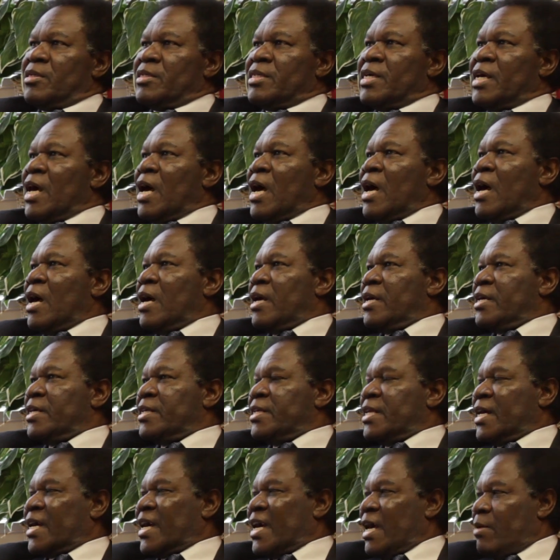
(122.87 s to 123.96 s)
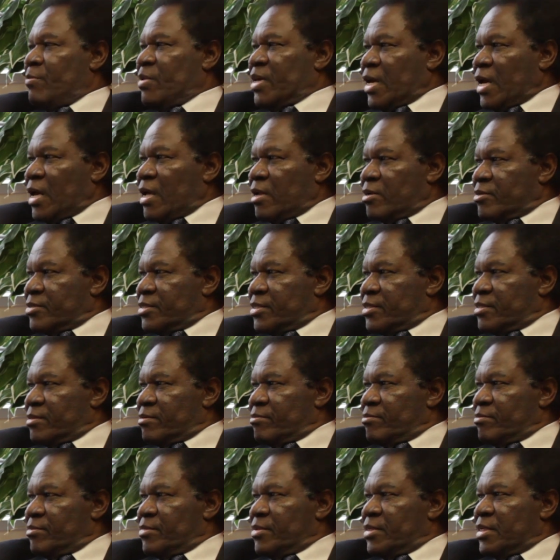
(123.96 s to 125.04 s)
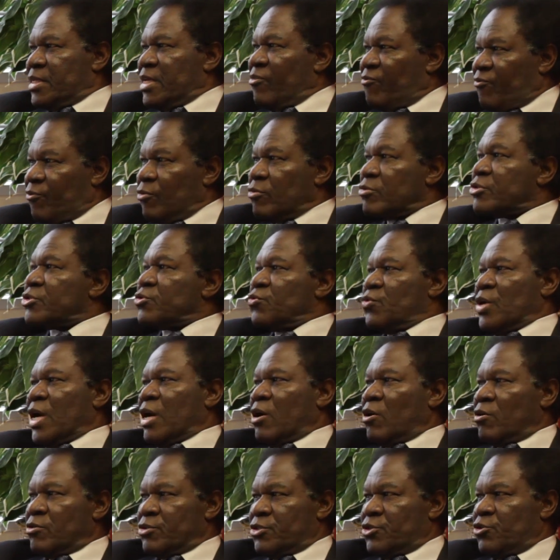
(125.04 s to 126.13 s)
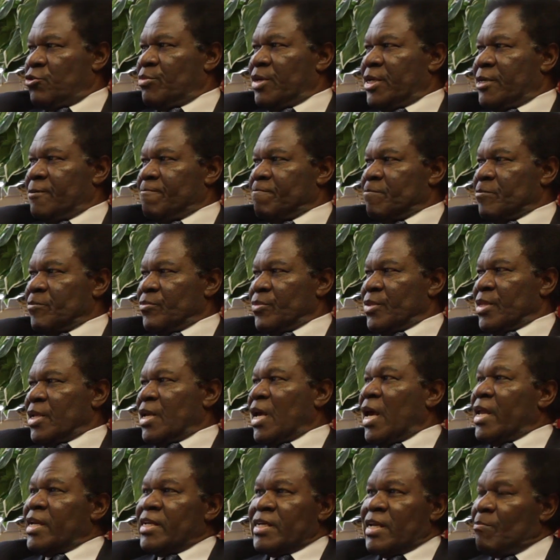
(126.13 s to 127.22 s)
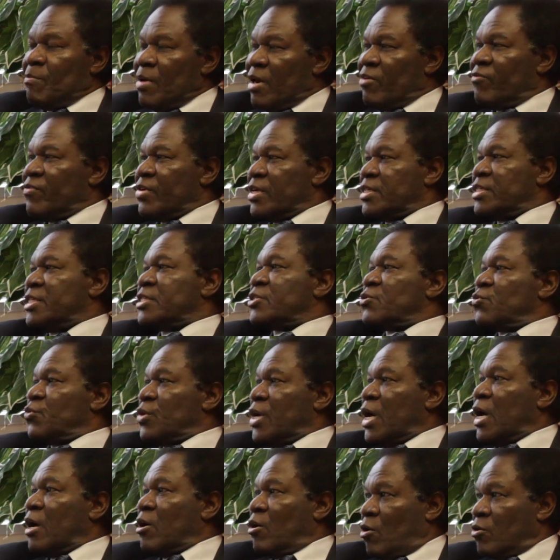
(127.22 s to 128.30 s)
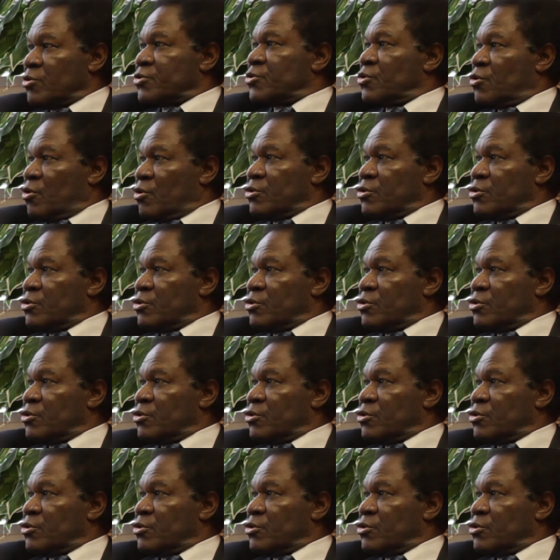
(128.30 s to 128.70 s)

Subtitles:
They are in the chemicals, in the foods we are consuming, and in the beverages we are also